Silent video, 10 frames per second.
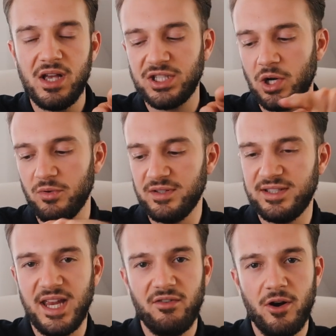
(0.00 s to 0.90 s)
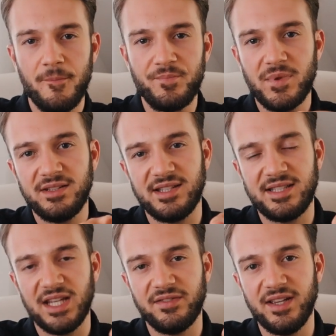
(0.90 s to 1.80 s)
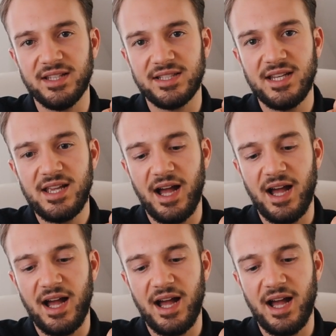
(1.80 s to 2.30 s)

So 0 to 6 figures.